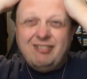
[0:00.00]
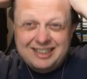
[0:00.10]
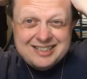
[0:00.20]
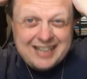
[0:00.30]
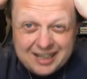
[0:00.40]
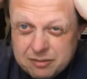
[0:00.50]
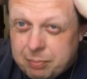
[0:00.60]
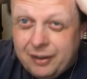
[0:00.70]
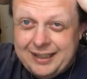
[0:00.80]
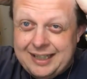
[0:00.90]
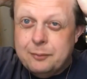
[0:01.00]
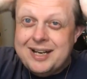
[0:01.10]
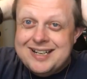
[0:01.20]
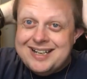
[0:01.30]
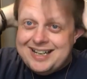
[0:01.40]
don't intend buying
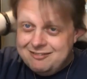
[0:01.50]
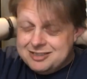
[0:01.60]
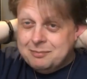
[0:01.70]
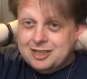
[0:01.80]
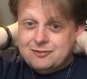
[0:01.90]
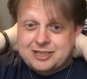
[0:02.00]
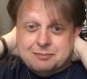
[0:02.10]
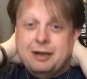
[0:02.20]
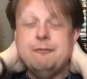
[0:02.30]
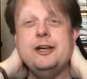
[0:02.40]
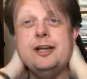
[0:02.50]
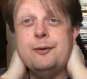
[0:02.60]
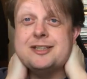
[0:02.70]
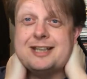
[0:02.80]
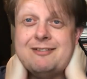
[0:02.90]
anywhere near as much this month. I
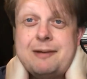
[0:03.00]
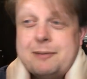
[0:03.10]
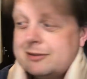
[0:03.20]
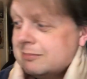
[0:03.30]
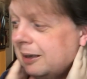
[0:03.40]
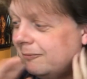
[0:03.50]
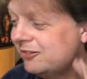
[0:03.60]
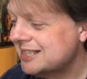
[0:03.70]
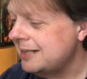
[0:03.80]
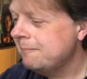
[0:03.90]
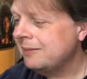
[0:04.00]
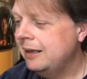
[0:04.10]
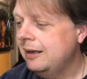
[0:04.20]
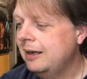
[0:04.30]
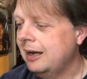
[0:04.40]
know I say that most months,
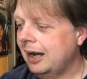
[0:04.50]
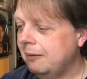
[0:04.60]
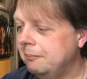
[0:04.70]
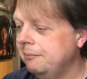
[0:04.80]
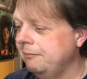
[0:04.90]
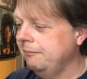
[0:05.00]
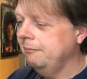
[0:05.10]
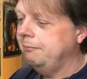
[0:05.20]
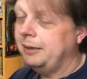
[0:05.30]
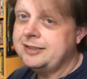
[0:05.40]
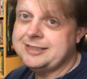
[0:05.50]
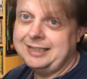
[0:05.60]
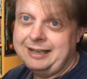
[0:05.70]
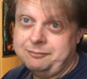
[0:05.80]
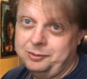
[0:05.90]
but I
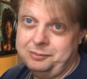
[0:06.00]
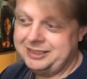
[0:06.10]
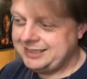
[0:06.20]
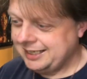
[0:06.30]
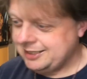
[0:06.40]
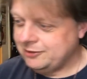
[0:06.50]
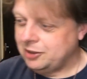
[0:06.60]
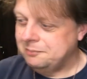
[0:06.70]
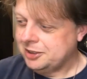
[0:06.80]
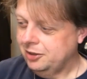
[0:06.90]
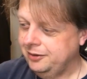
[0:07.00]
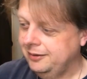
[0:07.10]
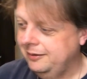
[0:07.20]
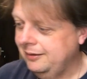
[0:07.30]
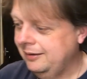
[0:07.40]
still haven't bought my tickets for Comic-Con.